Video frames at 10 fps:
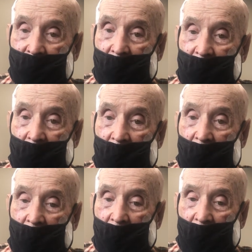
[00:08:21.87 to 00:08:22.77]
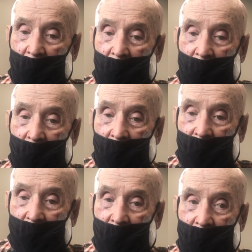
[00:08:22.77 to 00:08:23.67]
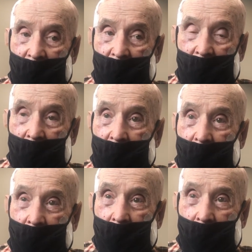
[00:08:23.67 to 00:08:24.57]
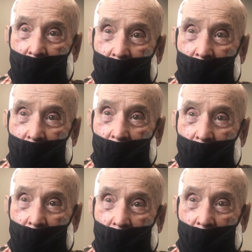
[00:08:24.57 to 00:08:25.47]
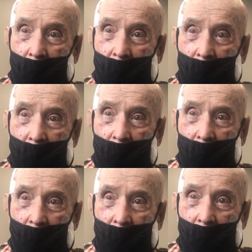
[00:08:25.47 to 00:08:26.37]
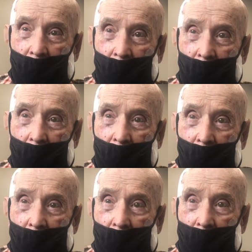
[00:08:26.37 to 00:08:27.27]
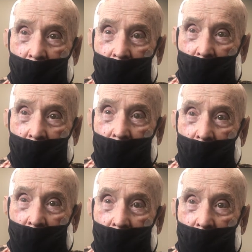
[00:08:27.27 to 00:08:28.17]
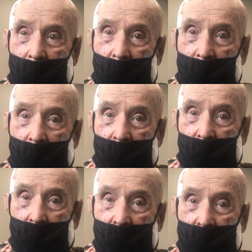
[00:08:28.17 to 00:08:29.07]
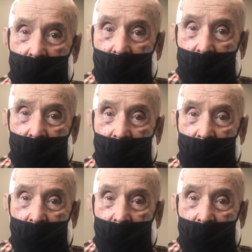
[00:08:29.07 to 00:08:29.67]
Okay. Is there any other? Do you have any like good stories of when you were overseas, or?